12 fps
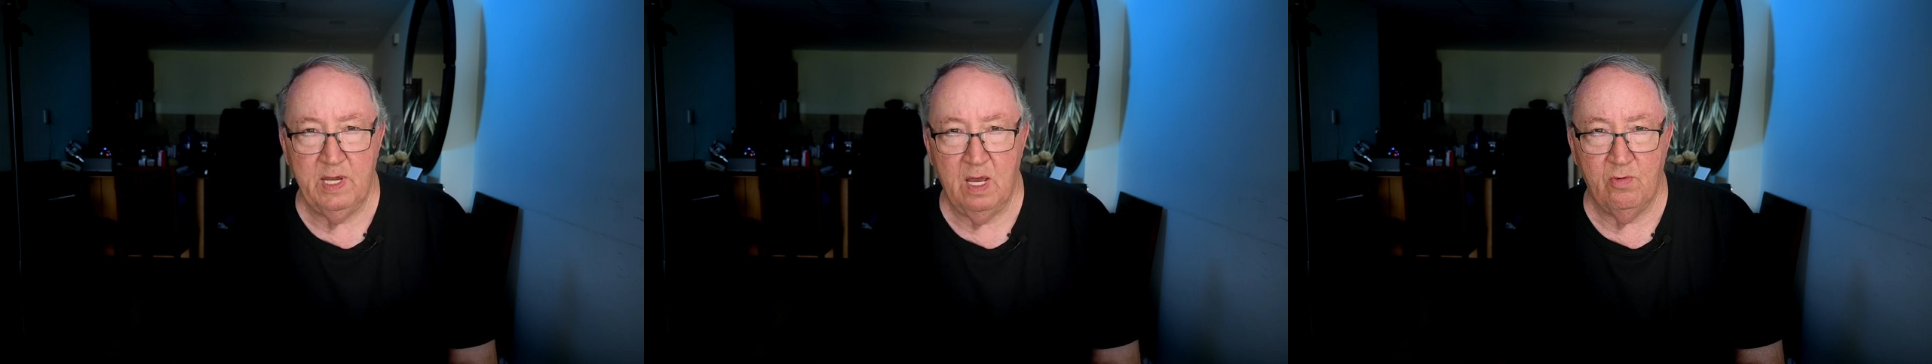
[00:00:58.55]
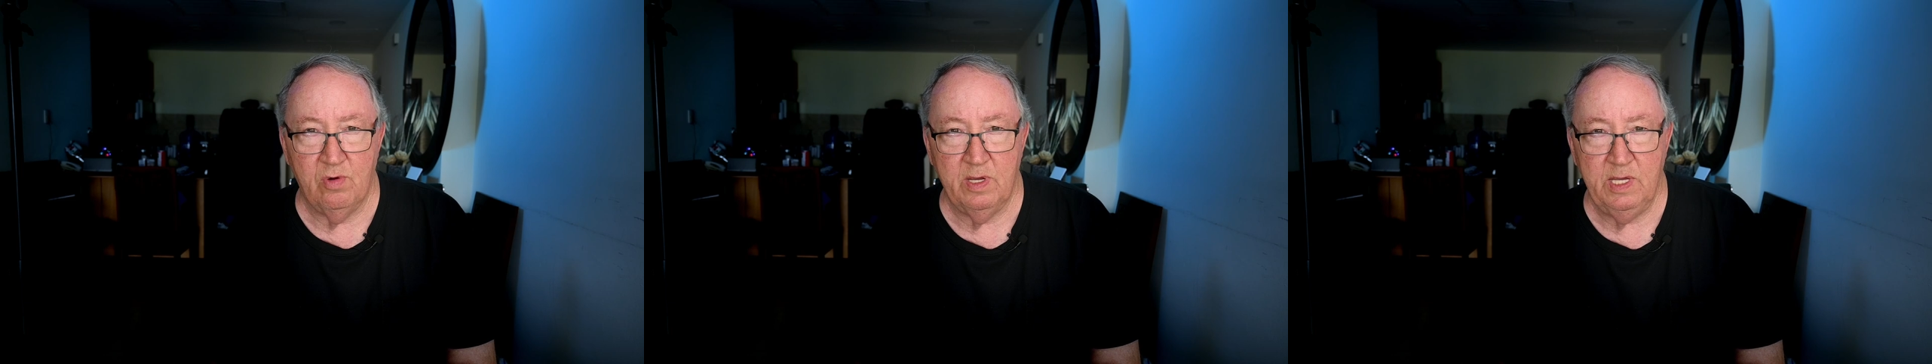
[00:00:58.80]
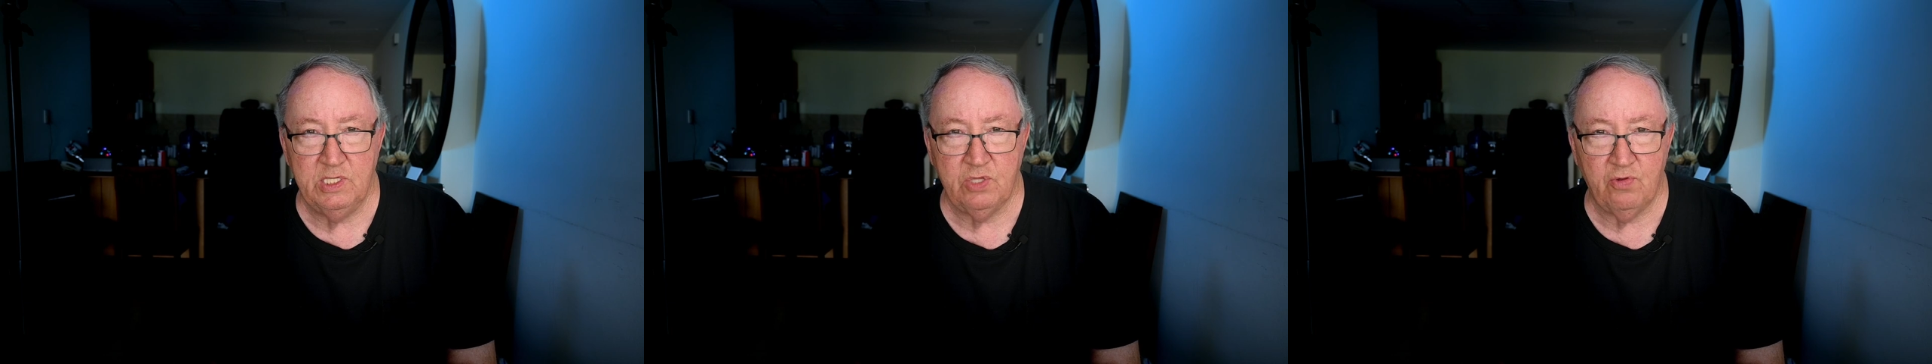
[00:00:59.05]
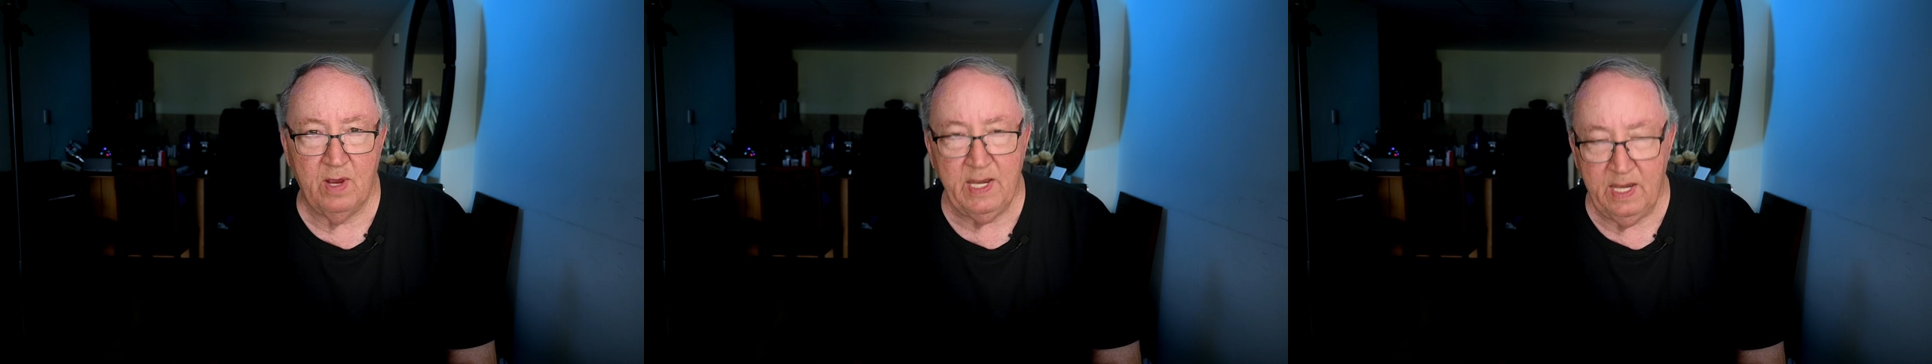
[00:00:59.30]
now where he's
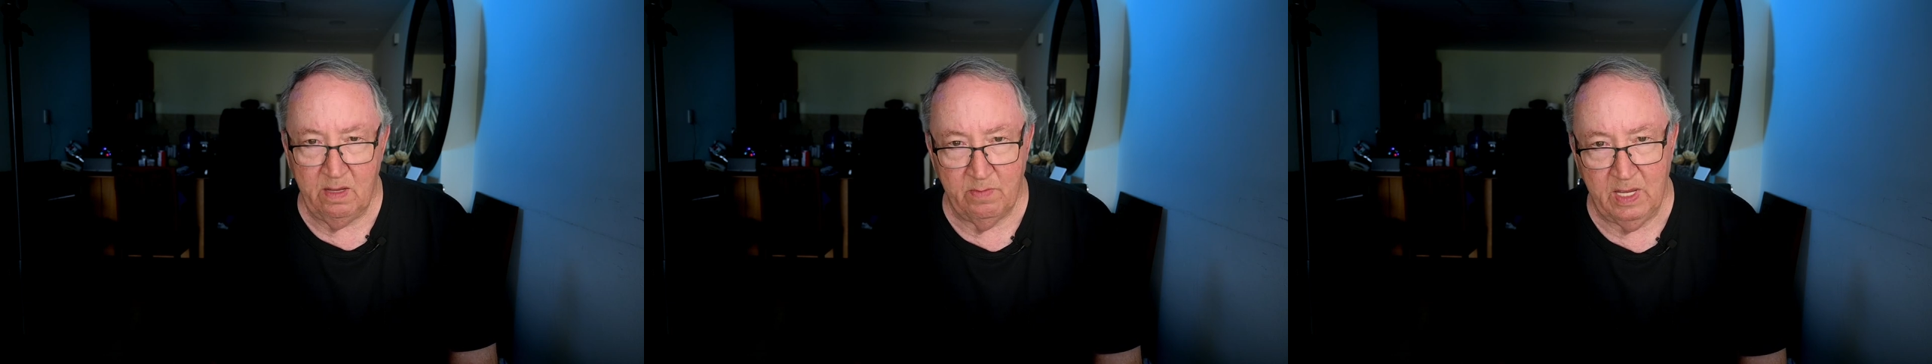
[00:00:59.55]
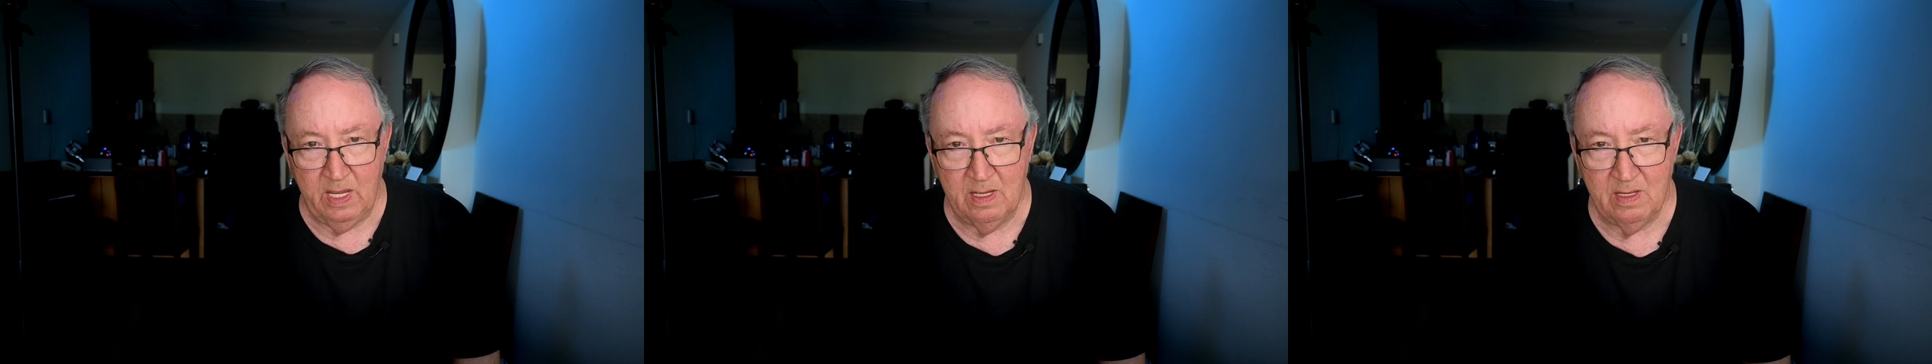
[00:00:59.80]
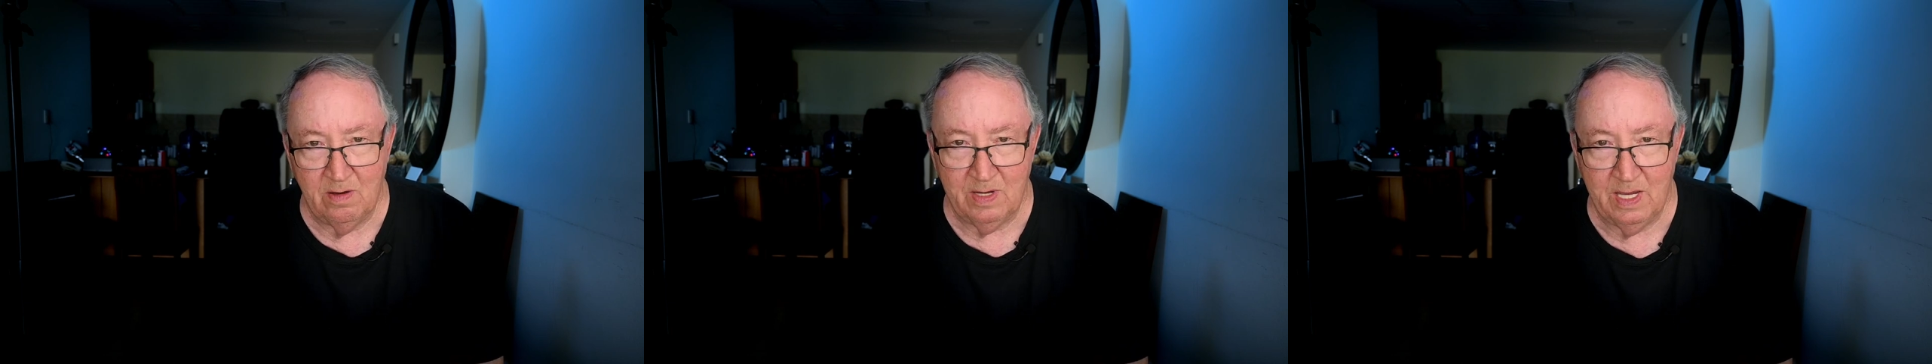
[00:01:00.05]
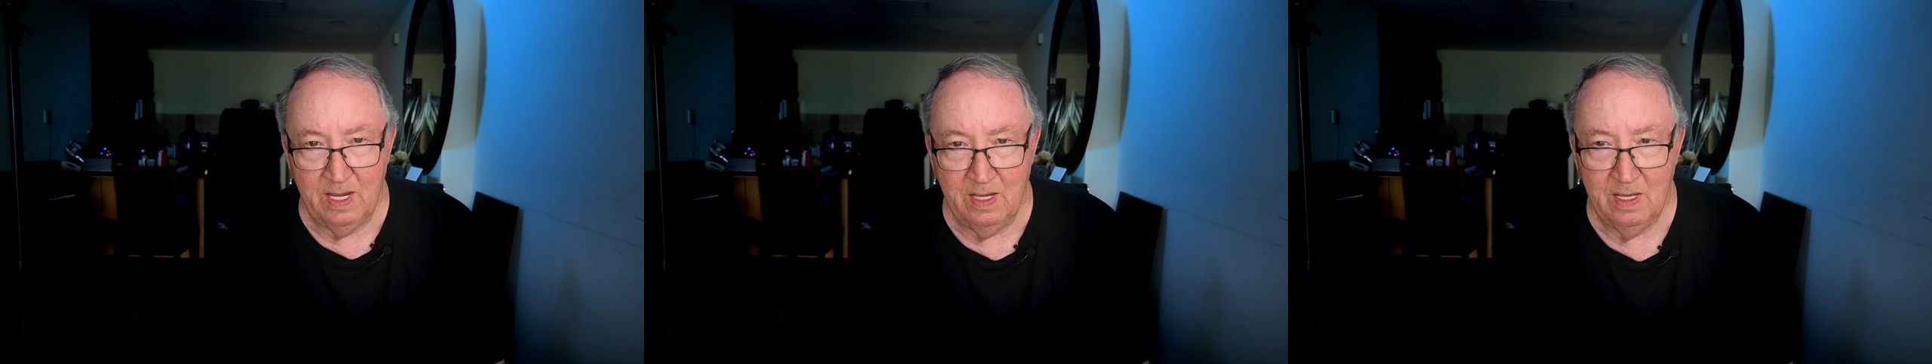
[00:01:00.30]
threatening me,
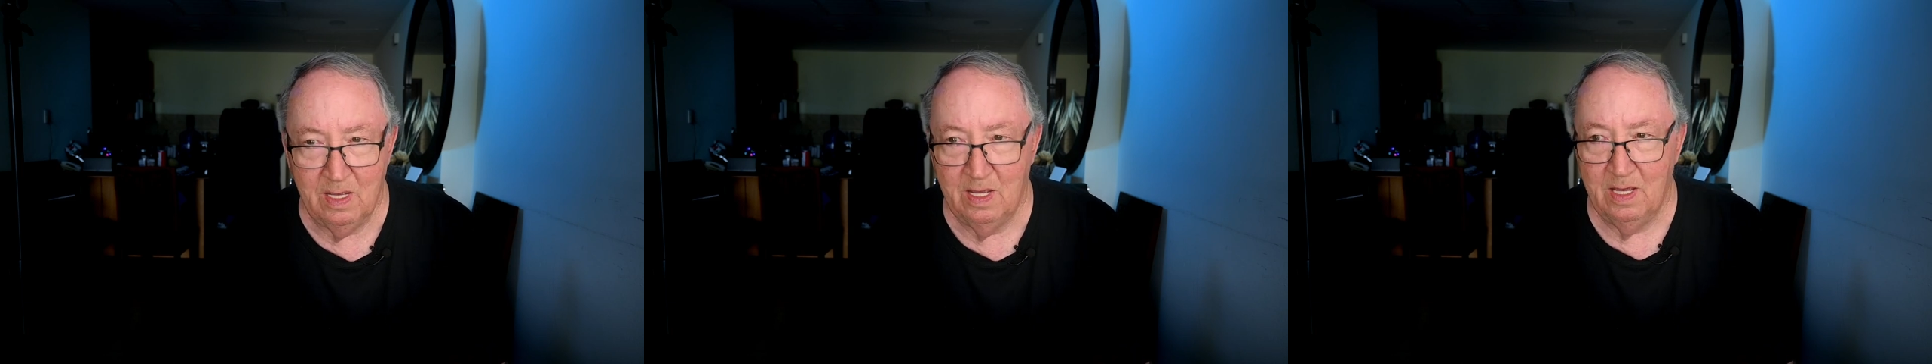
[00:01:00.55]
okay?